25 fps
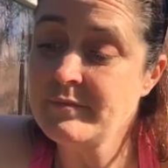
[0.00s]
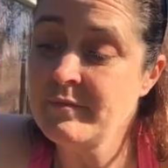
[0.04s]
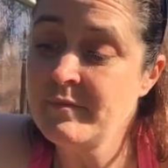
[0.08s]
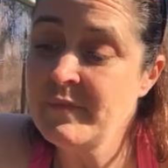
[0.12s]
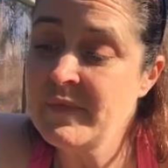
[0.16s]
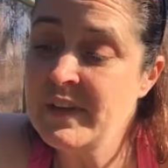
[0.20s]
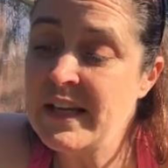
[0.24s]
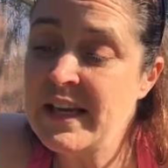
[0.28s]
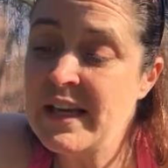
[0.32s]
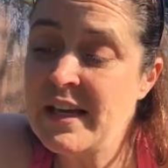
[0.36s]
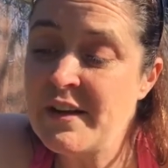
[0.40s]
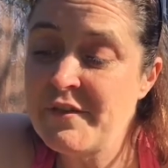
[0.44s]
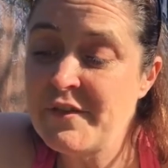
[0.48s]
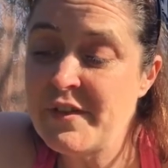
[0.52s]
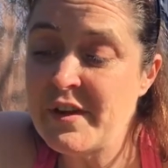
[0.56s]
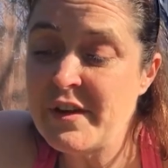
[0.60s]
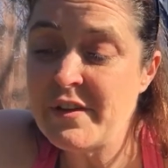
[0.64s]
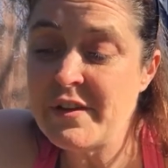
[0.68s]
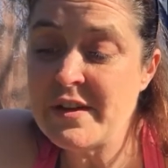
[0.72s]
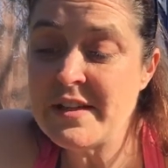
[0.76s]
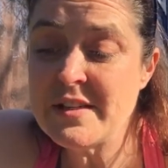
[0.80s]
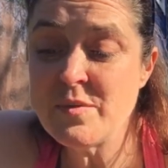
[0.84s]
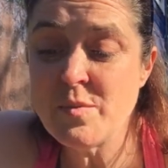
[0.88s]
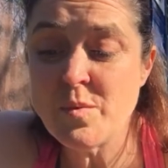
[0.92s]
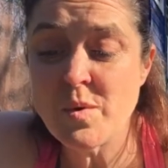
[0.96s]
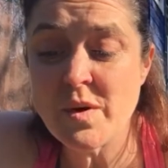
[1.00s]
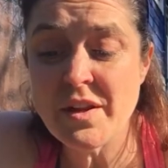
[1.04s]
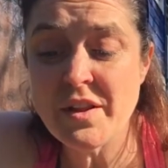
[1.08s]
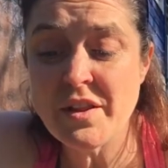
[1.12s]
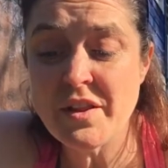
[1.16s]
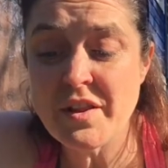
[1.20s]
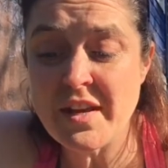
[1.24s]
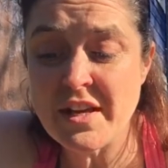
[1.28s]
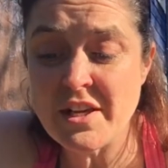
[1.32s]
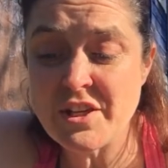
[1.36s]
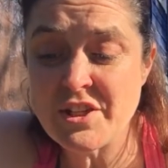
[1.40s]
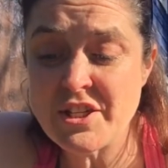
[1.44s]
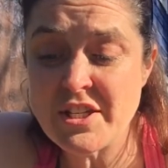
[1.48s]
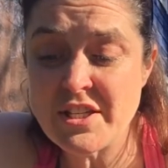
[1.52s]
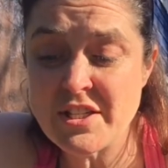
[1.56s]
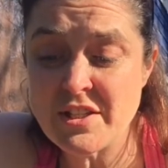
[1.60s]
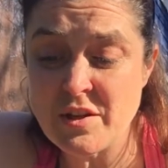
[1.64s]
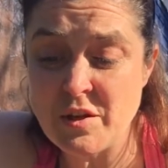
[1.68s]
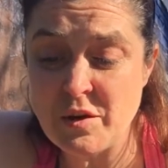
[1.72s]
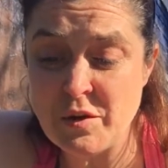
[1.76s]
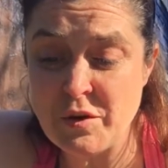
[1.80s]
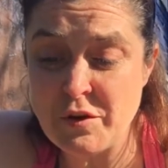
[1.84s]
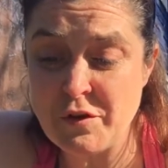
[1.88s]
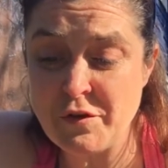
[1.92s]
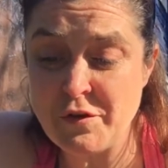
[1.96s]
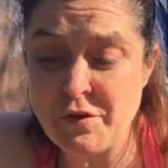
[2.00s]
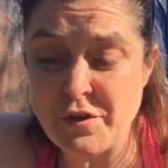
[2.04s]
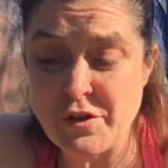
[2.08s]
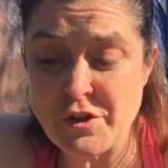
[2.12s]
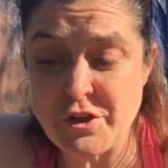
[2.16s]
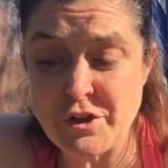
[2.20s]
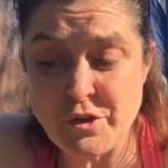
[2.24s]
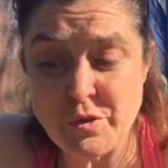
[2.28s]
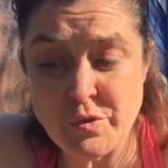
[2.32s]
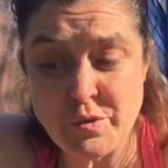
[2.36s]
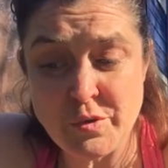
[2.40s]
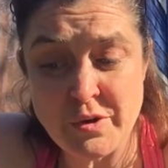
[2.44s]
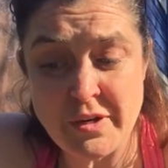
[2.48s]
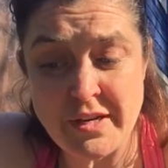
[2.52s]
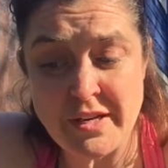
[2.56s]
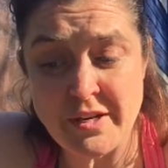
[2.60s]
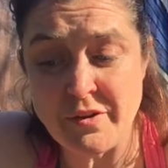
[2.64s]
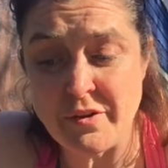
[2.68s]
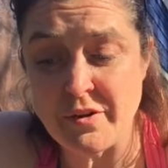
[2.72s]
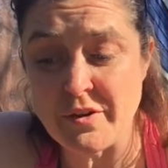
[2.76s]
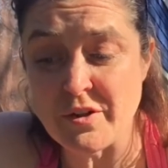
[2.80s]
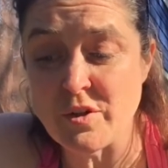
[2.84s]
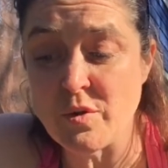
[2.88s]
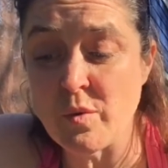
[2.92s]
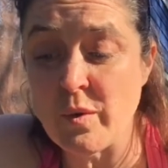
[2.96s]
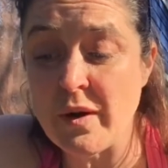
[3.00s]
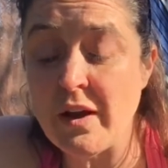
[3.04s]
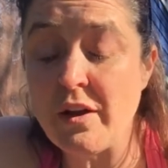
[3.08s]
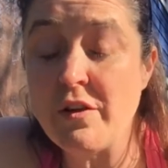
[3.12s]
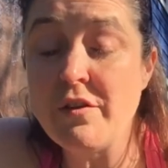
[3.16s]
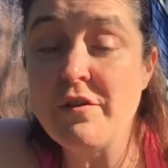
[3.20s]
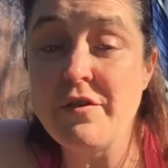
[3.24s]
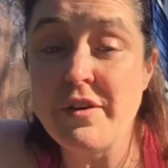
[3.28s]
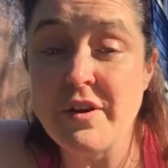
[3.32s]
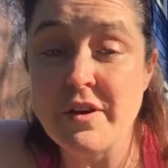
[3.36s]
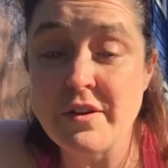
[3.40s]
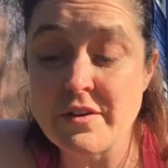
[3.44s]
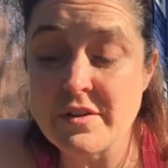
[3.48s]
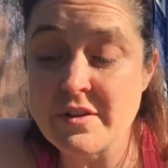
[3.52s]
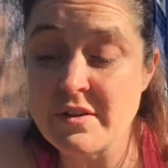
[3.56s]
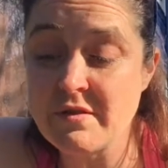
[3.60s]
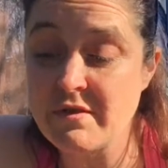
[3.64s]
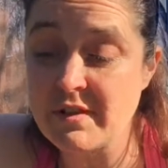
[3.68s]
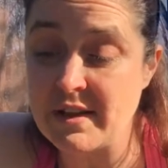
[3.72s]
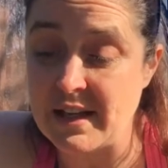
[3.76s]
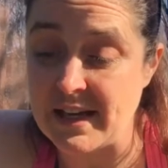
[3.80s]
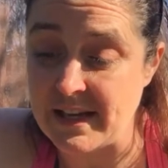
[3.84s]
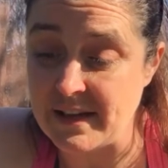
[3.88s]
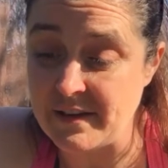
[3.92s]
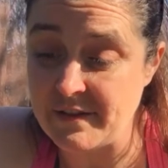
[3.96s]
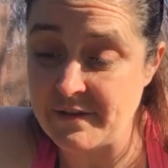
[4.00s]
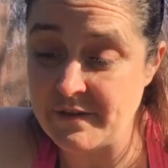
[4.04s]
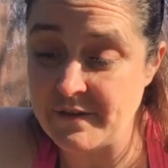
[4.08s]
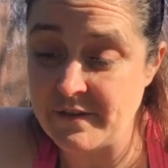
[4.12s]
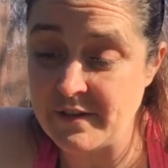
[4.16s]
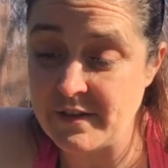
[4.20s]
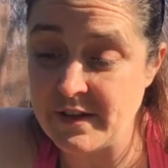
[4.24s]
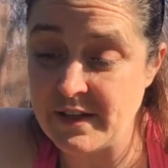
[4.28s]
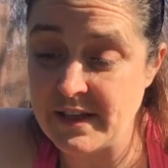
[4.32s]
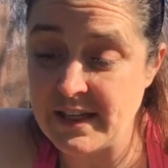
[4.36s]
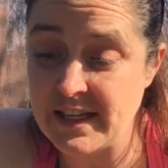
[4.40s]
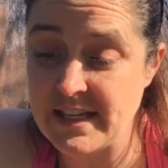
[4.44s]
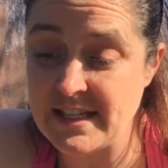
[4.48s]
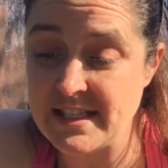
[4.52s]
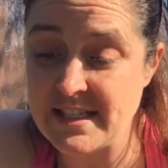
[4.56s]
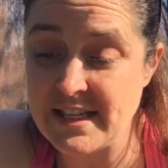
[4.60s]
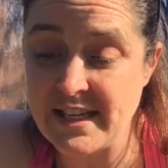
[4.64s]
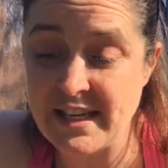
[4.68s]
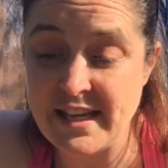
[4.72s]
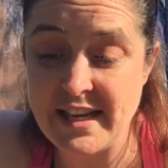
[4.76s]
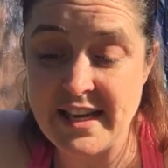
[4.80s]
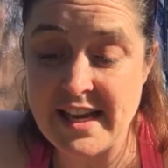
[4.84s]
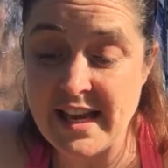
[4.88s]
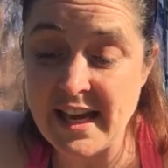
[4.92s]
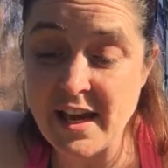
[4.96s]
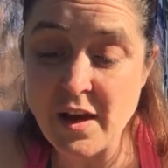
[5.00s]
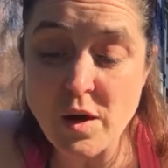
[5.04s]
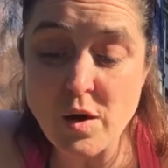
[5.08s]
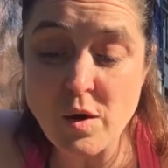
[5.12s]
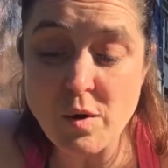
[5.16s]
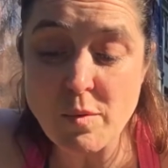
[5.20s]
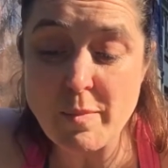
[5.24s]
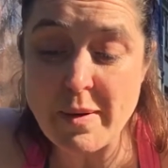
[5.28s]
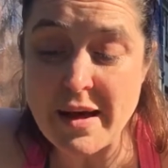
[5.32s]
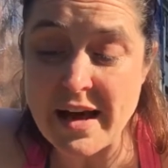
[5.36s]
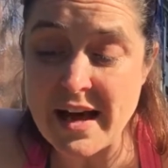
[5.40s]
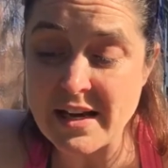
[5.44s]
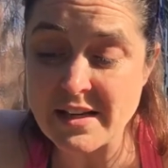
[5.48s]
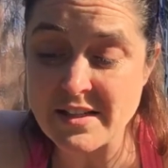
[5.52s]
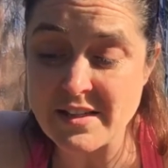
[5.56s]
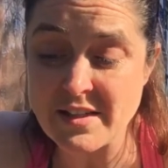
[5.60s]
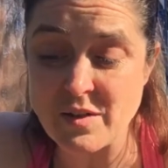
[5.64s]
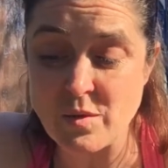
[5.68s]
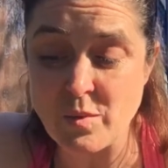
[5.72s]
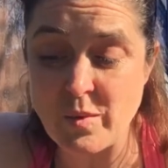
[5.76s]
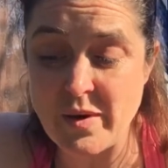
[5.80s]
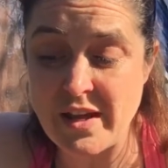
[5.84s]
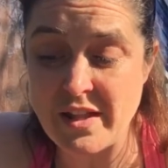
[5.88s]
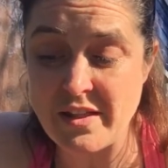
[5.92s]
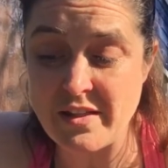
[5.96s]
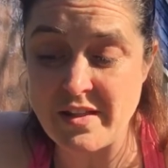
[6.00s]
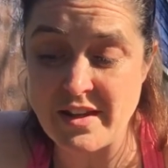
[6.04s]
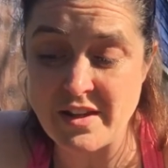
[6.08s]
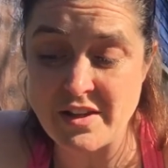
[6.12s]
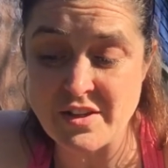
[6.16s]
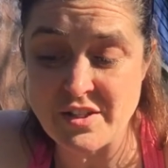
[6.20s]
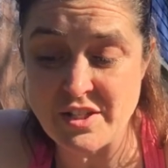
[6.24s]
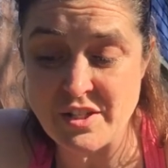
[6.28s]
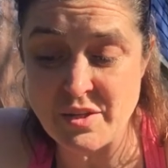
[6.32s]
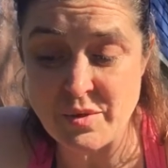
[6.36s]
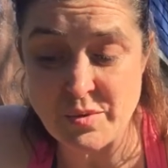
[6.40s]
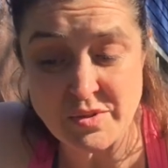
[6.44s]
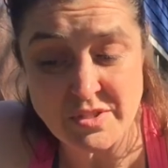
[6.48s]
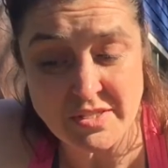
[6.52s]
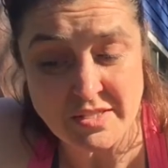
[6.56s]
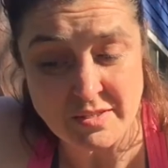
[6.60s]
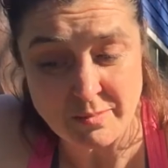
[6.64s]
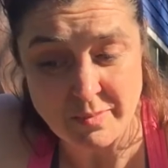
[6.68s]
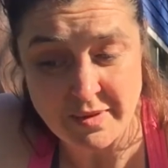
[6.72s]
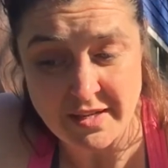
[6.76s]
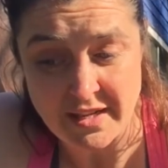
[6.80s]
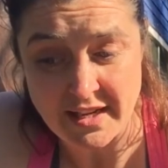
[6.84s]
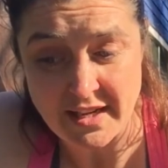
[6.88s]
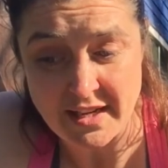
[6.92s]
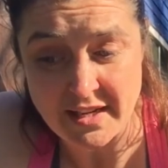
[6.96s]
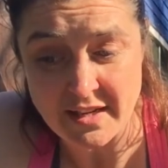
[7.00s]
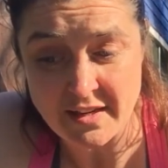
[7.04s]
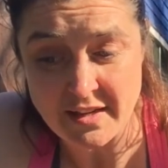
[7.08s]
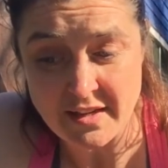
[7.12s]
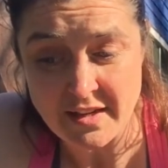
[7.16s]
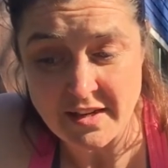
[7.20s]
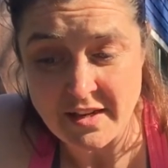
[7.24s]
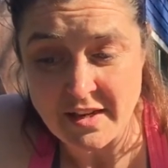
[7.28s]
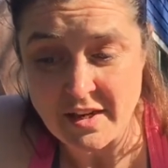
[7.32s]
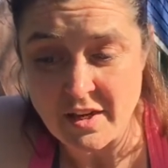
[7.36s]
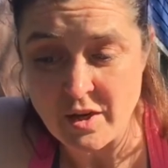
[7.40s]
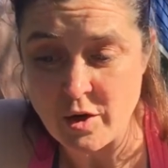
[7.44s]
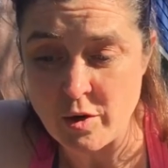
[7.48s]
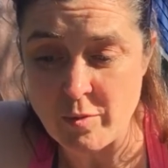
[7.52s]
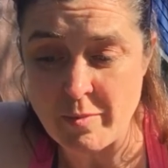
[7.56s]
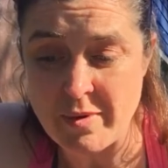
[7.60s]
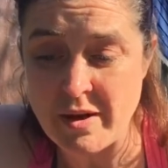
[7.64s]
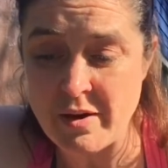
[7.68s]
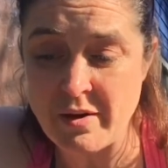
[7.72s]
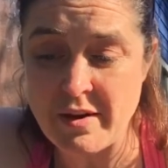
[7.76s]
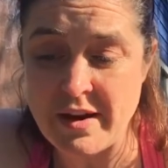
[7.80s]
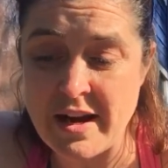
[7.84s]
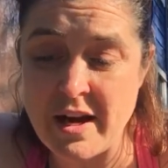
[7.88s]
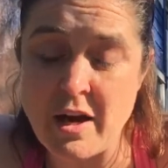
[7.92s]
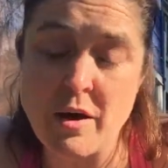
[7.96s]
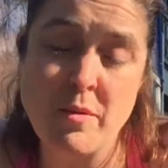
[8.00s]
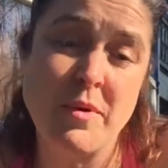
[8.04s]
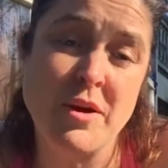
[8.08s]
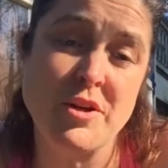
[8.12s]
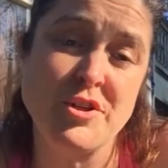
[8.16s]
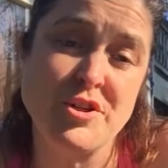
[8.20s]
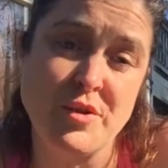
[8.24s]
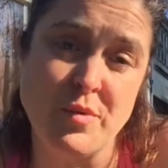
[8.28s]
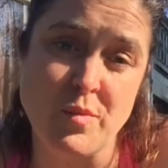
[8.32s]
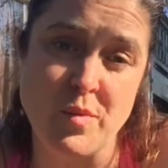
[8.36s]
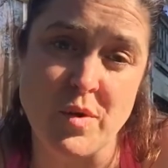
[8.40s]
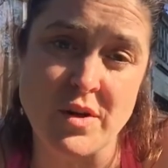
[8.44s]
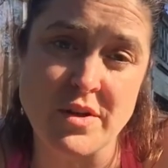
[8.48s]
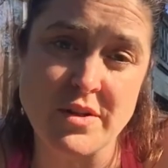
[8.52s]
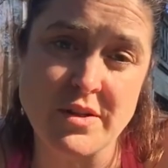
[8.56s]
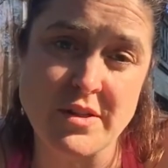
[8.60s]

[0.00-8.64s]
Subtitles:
If there is one thing she's learned for sure in her 12 years of life, is that you can't go back to the way things used to be, no matter how much you want to.